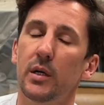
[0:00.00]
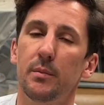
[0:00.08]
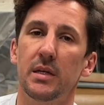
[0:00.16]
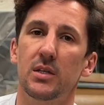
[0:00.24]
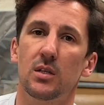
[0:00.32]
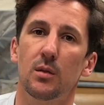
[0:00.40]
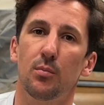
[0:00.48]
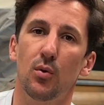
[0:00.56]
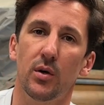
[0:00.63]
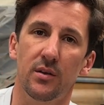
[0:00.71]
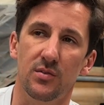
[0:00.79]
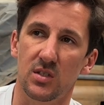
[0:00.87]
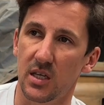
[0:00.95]
me to the
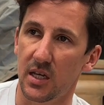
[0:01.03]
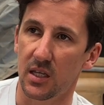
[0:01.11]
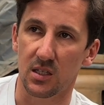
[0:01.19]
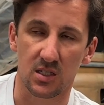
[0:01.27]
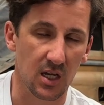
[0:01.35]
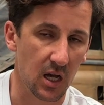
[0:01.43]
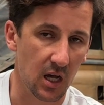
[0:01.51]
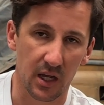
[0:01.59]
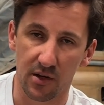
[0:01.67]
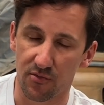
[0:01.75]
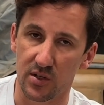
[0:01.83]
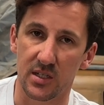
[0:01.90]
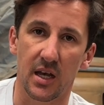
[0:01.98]
point of seeing this car
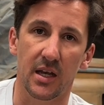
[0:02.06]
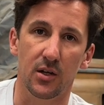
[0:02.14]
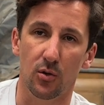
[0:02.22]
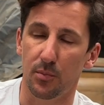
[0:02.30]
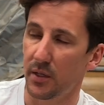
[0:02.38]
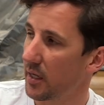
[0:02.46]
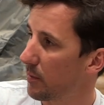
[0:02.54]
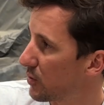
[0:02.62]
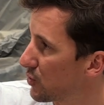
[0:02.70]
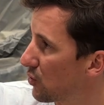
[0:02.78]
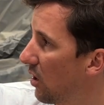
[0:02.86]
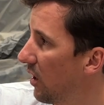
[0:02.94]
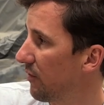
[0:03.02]
every day, not being able to
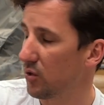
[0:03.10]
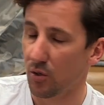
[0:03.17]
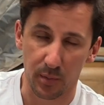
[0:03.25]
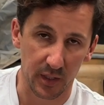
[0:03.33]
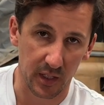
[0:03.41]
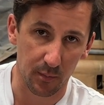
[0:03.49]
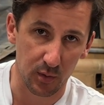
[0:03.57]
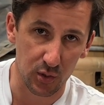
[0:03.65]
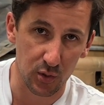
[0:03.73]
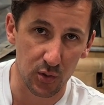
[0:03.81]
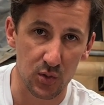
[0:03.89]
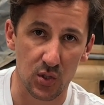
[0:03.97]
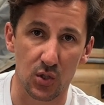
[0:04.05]
drive it, not being able to
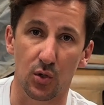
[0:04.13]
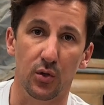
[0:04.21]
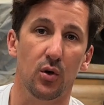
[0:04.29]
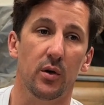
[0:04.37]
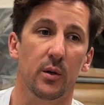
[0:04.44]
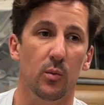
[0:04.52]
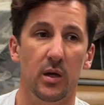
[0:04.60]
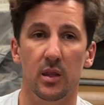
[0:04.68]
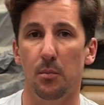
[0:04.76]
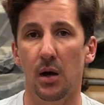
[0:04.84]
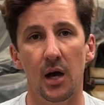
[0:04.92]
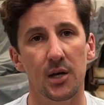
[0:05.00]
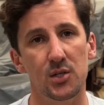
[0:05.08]
use it, not knowing where the
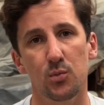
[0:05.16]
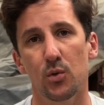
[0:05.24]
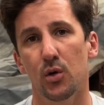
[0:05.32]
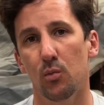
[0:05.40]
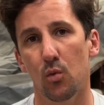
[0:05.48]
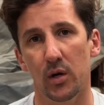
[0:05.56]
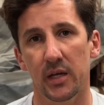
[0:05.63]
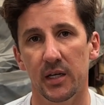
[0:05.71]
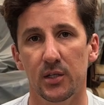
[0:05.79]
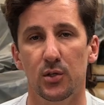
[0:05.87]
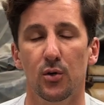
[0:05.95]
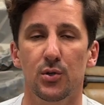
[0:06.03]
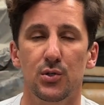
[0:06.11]
parts were, what he
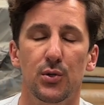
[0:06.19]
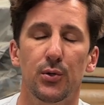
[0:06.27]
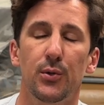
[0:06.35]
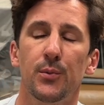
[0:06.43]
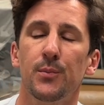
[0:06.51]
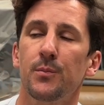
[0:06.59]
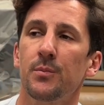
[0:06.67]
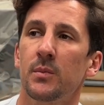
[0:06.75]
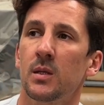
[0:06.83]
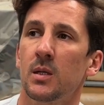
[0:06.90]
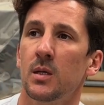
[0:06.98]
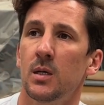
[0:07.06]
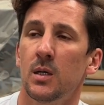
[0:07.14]
had got to.
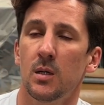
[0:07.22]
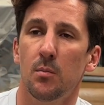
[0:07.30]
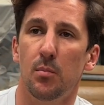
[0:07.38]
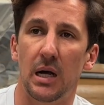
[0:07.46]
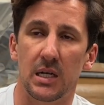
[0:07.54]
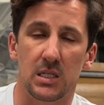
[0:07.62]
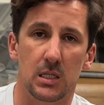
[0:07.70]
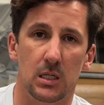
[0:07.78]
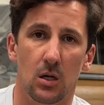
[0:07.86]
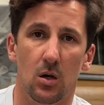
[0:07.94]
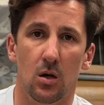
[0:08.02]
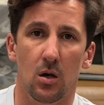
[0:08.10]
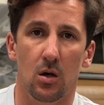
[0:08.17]
But
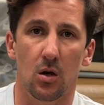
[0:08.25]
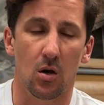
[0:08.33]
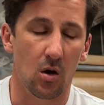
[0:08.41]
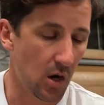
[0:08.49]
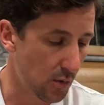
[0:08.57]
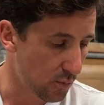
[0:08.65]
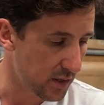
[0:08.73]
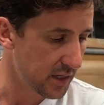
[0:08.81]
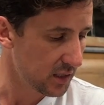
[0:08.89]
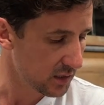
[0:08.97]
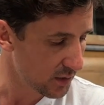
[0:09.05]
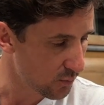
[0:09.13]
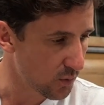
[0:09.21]
I
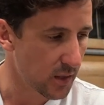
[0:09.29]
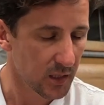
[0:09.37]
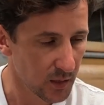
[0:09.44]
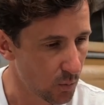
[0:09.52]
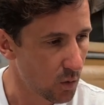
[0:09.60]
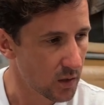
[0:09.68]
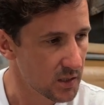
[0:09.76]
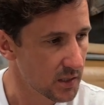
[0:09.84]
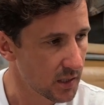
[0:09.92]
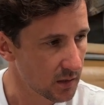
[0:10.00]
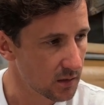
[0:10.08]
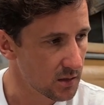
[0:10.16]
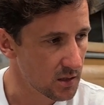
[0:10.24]
really, really wanted to
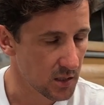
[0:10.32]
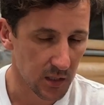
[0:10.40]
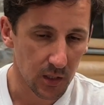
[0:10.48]
get this thing